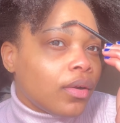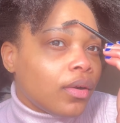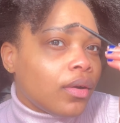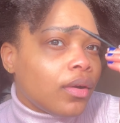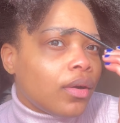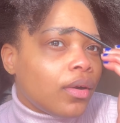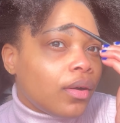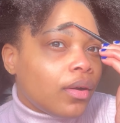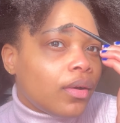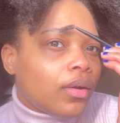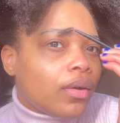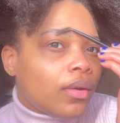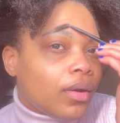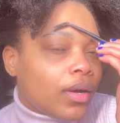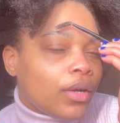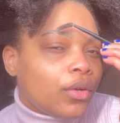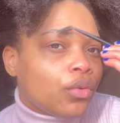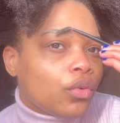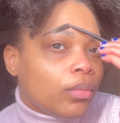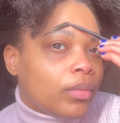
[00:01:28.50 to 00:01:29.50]
uh,
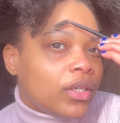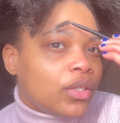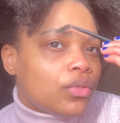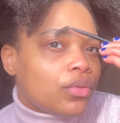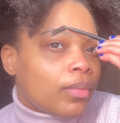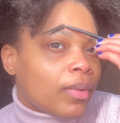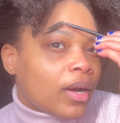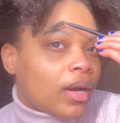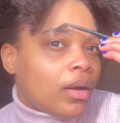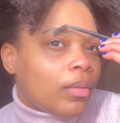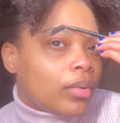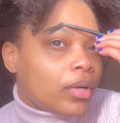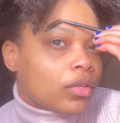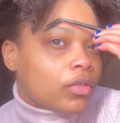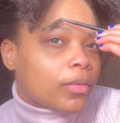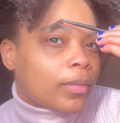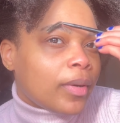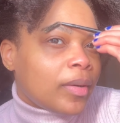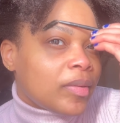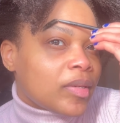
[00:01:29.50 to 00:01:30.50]
I normally do my eyebrows
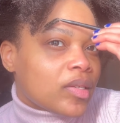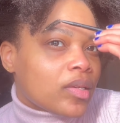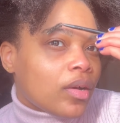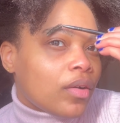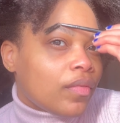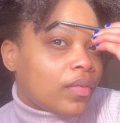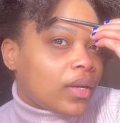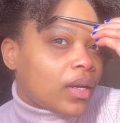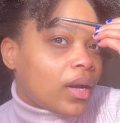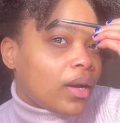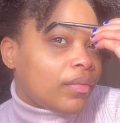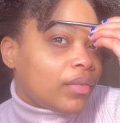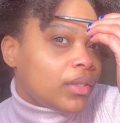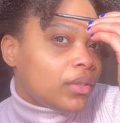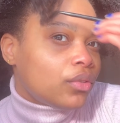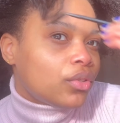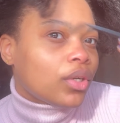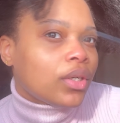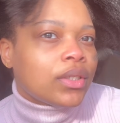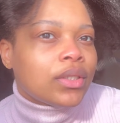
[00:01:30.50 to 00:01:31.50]
by myself and I
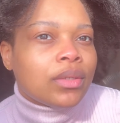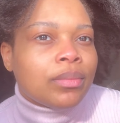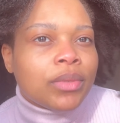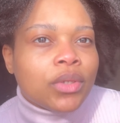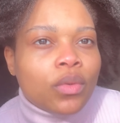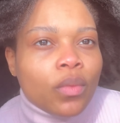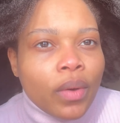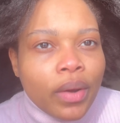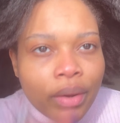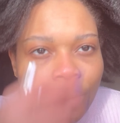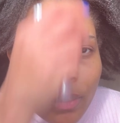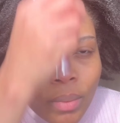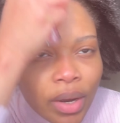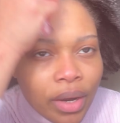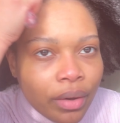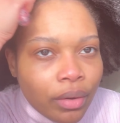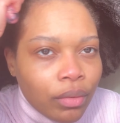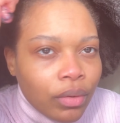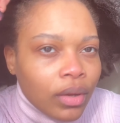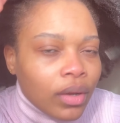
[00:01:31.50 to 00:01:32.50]
haven't done them in quite a
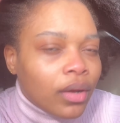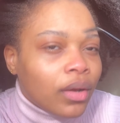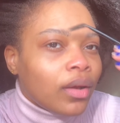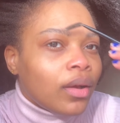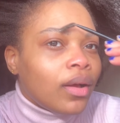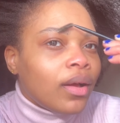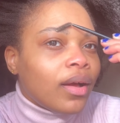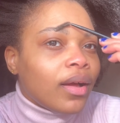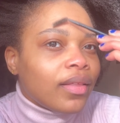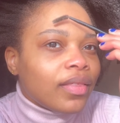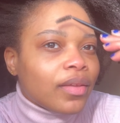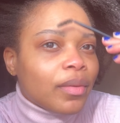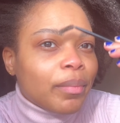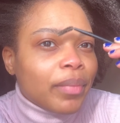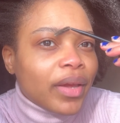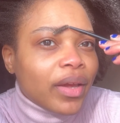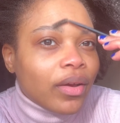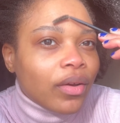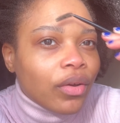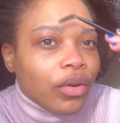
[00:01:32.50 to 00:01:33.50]
while and they're a
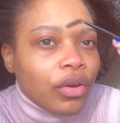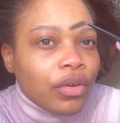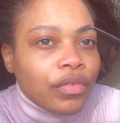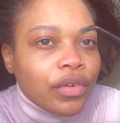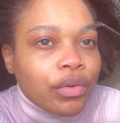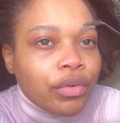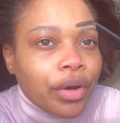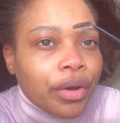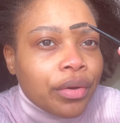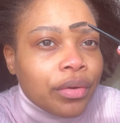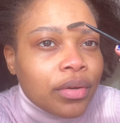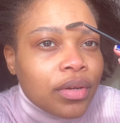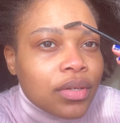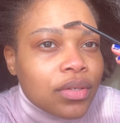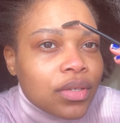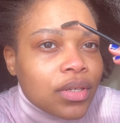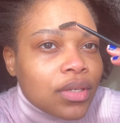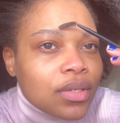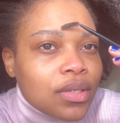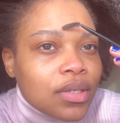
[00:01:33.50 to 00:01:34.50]
bit overgrown as
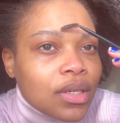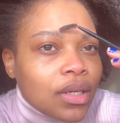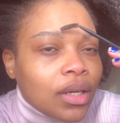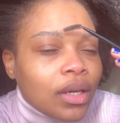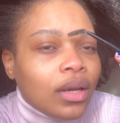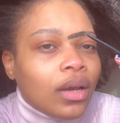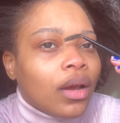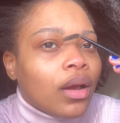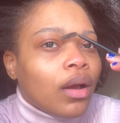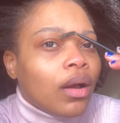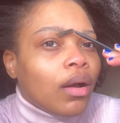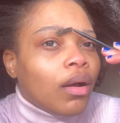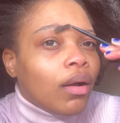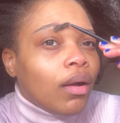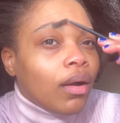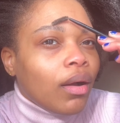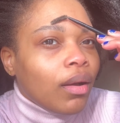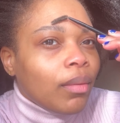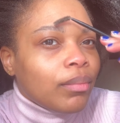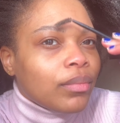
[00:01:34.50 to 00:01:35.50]
you can see
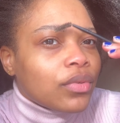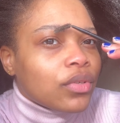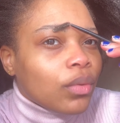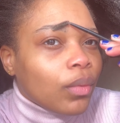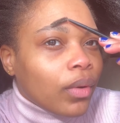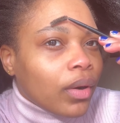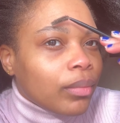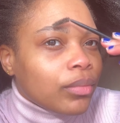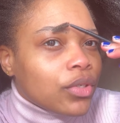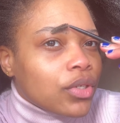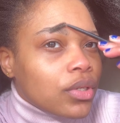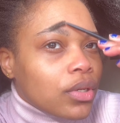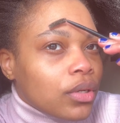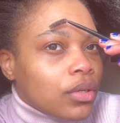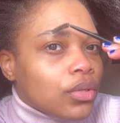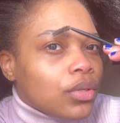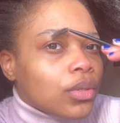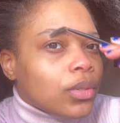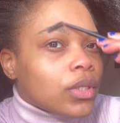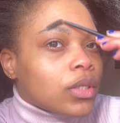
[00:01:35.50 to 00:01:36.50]
um, so what I'm just going
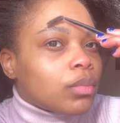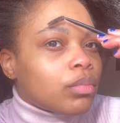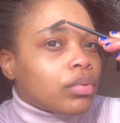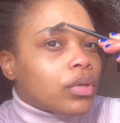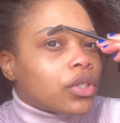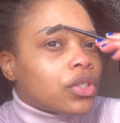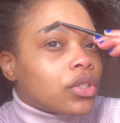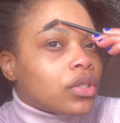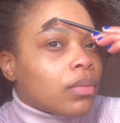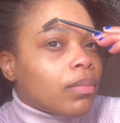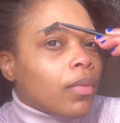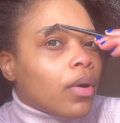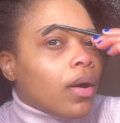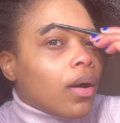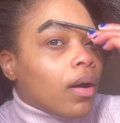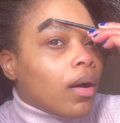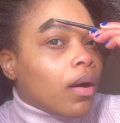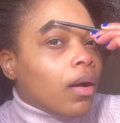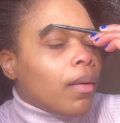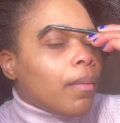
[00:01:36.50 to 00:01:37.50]
to do is brush them
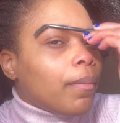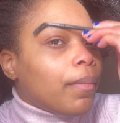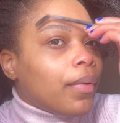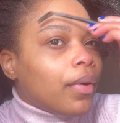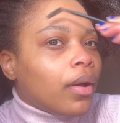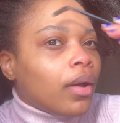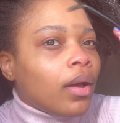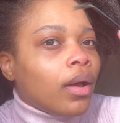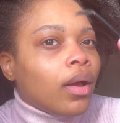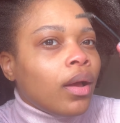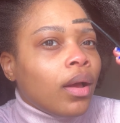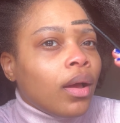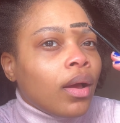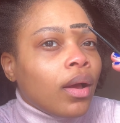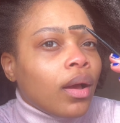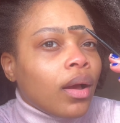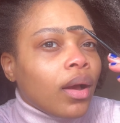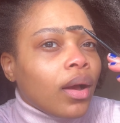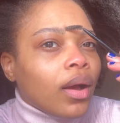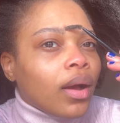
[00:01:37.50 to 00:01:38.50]
up
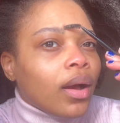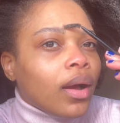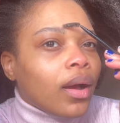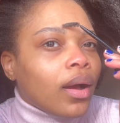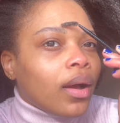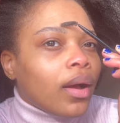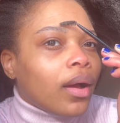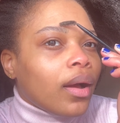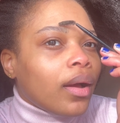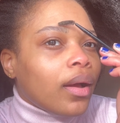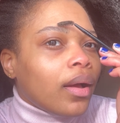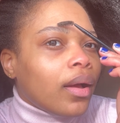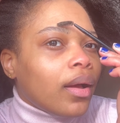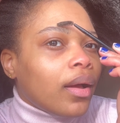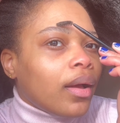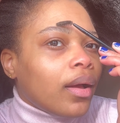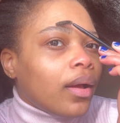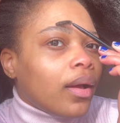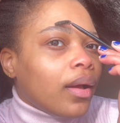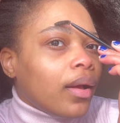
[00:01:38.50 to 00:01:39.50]

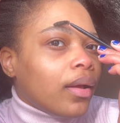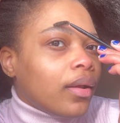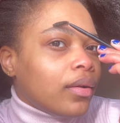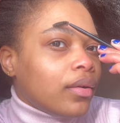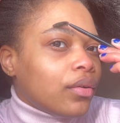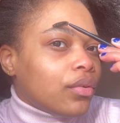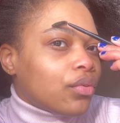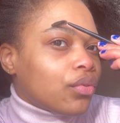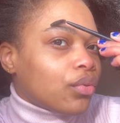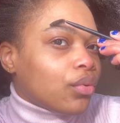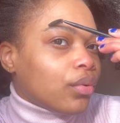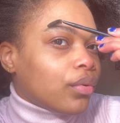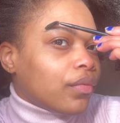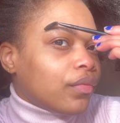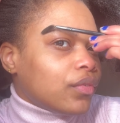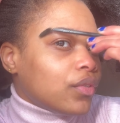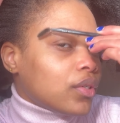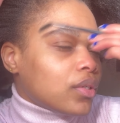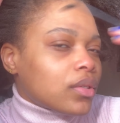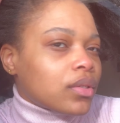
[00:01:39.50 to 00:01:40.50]
and sort
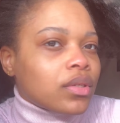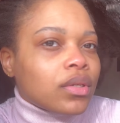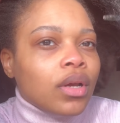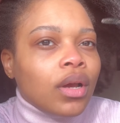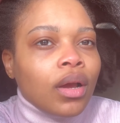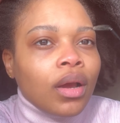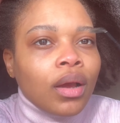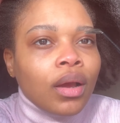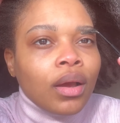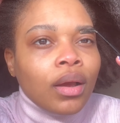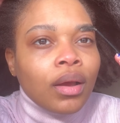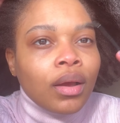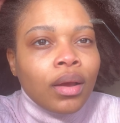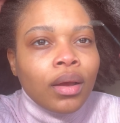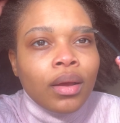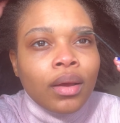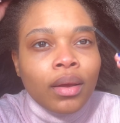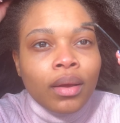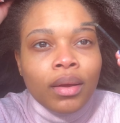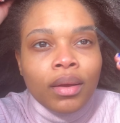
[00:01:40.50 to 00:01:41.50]
of just
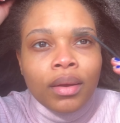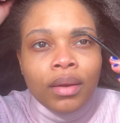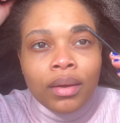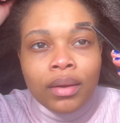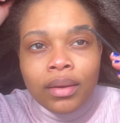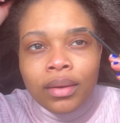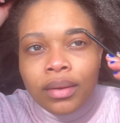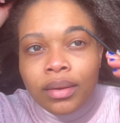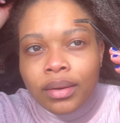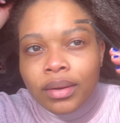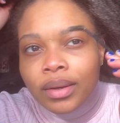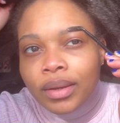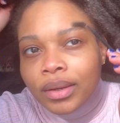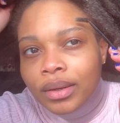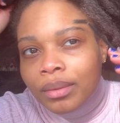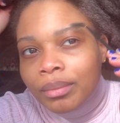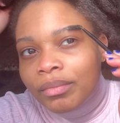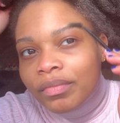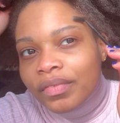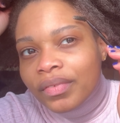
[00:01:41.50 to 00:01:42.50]
lay
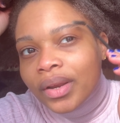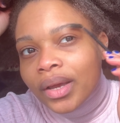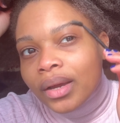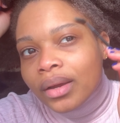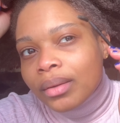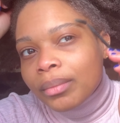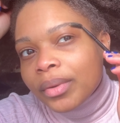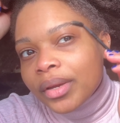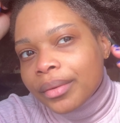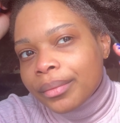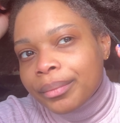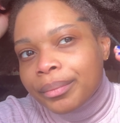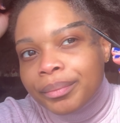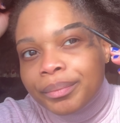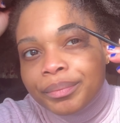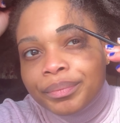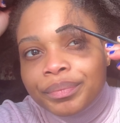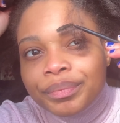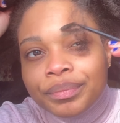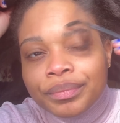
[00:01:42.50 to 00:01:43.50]
them flat a bit
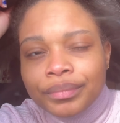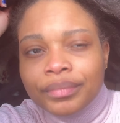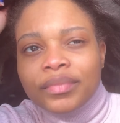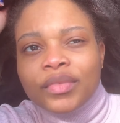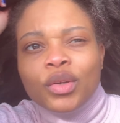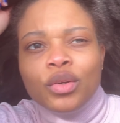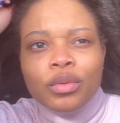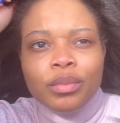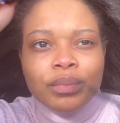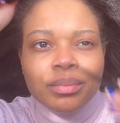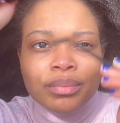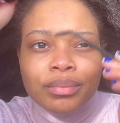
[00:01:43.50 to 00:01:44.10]
Ooh.